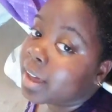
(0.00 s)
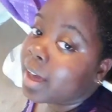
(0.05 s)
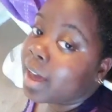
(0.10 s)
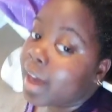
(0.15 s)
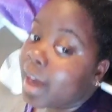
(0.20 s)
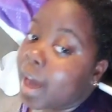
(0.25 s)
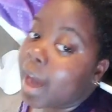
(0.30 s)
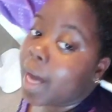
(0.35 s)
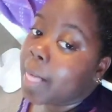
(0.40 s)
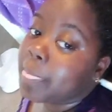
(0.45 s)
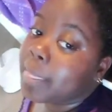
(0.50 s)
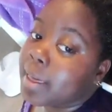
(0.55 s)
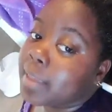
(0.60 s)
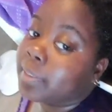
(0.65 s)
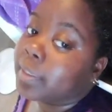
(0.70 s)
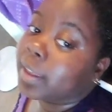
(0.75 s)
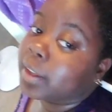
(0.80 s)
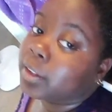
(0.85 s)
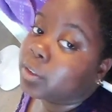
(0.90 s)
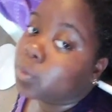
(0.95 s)
And then
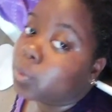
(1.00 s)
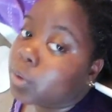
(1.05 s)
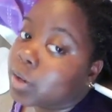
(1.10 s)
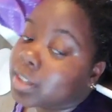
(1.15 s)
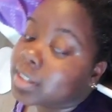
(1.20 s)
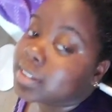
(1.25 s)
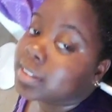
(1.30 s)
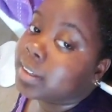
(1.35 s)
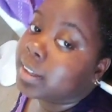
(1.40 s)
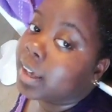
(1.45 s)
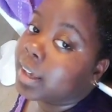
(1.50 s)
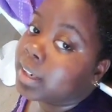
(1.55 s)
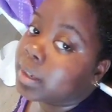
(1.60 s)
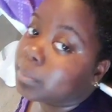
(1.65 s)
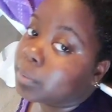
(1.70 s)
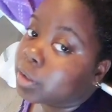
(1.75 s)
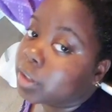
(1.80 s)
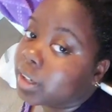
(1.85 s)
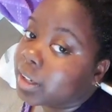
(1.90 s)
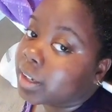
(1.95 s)
like towards the end, I'm going
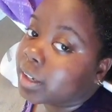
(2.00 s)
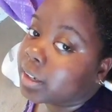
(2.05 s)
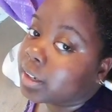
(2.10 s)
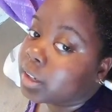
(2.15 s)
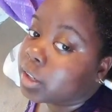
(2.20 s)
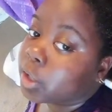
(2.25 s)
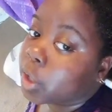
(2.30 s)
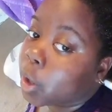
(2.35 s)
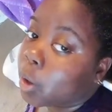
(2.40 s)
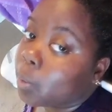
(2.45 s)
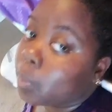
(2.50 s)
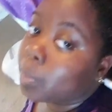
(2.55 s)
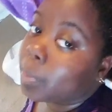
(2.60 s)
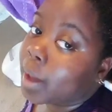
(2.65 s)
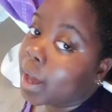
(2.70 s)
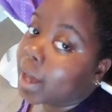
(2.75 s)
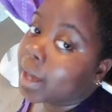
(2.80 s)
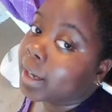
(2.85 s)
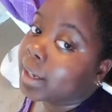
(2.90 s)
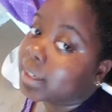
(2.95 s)
to go
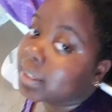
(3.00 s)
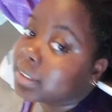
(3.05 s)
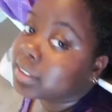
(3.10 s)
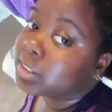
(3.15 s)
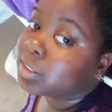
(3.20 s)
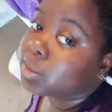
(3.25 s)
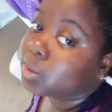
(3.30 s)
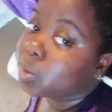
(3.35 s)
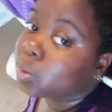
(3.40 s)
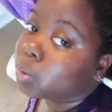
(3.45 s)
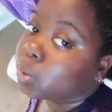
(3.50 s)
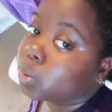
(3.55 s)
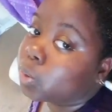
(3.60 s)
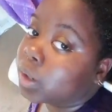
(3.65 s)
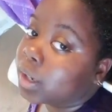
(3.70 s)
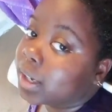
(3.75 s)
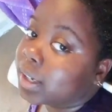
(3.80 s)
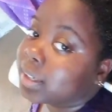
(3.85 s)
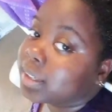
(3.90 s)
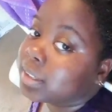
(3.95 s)
back to
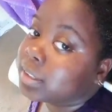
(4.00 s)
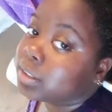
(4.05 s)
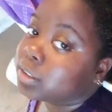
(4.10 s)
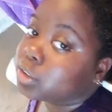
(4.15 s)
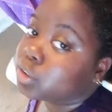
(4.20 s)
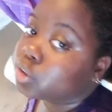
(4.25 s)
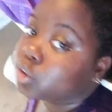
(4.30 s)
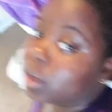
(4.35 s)
trying